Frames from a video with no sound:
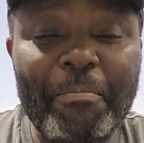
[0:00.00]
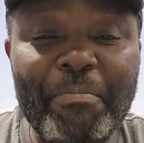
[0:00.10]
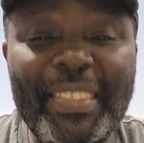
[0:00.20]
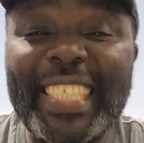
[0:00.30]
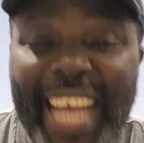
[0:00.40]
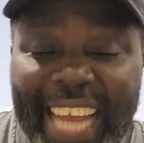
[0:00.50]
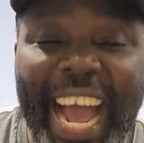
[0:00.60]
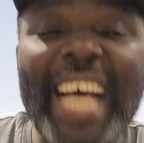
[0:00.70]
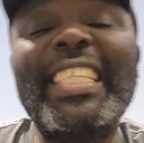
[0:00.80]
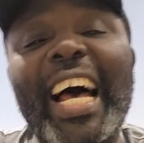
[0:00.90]
needs an
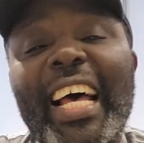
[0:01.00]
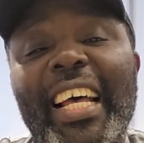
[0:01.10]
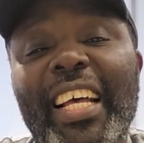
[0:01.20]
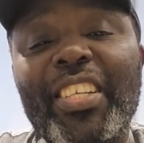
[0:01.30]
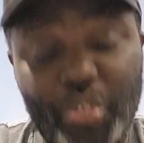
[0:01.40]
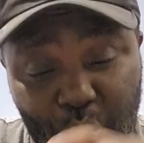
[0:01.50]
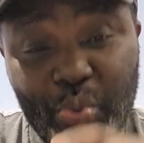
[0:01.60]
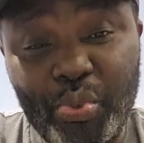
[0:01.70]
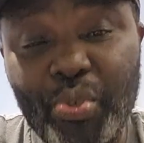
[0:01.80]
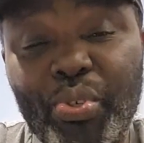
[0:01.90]
answer
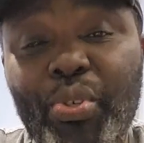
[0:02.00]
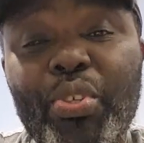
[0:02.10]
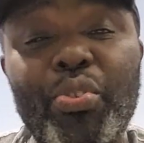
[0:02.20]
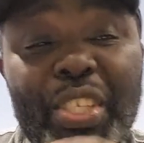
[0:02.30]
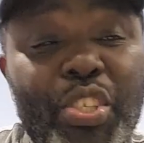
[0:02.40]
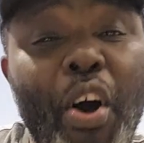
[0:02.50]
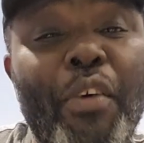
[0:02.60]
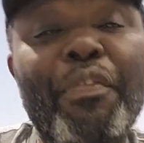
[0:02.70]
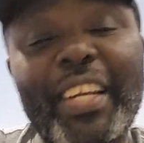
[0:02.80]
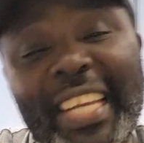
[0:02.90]
to
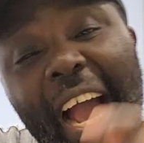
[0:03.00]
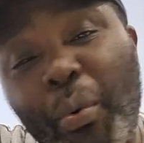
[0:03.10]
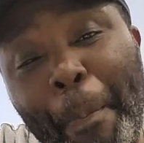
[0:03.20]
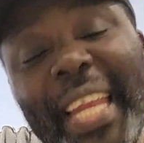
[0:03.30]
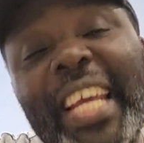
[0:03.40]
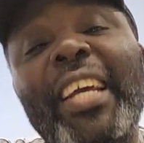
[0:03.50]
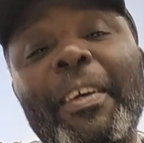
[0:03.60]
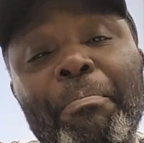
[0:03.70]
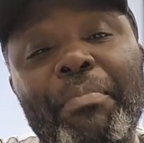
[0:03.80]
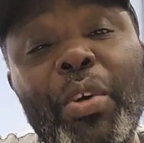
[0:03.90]
resolve their pending
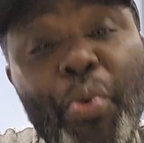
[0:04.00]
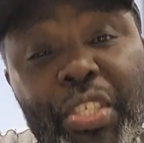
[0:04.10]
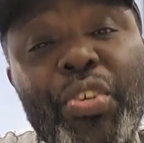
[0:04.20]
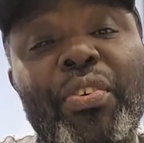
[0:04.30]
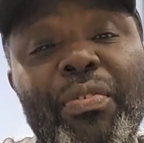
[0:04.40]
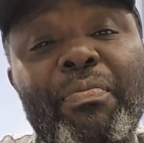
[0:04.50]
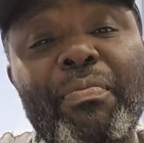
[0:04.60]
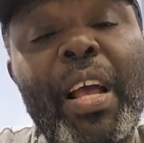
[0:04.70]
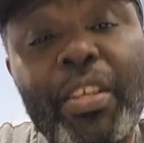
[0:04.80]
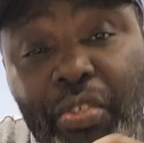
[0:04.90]
question.
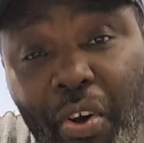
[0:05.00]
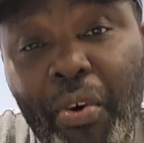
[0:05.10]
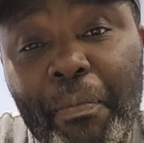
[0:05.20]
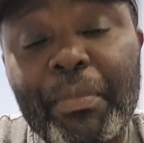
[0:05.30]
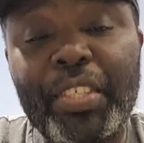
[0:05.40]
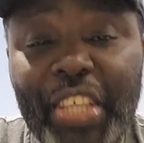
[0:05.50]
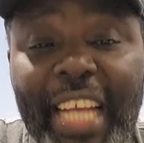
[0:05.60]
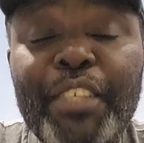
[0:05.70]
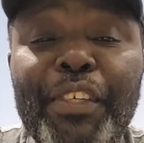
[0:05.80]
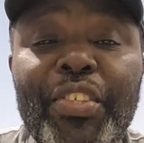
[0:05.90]
So share
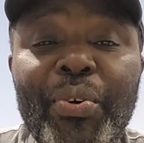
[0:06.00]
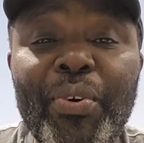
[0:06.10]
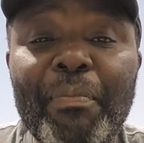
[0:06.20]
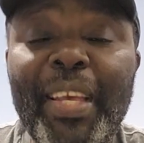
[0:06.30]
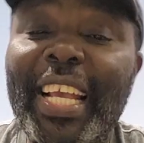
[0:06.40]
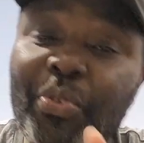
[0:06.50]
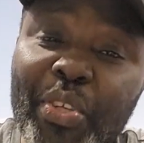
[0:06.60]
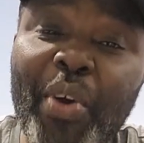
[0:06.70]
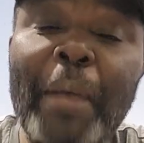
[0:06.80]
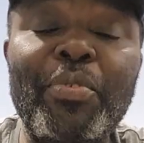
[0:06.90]
this video, is going
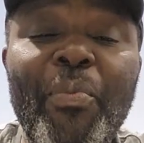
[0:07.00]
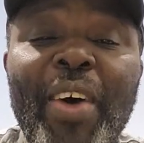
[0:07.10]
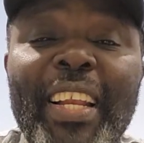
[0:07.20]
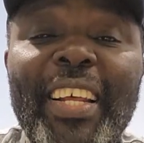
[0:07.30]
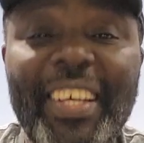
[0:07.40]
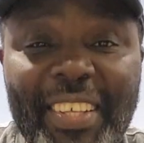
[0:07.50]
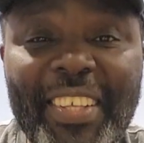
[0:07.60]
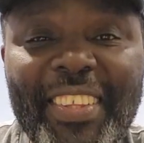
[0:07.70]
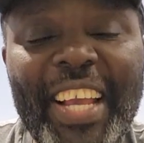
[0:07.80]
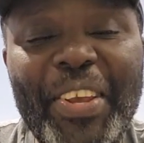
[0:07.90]
to help someone.
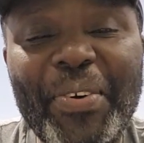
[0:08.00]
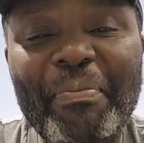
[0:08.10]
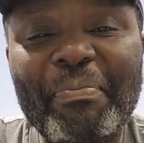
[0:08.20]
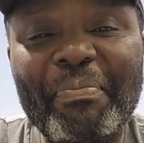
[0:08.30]
Thank you.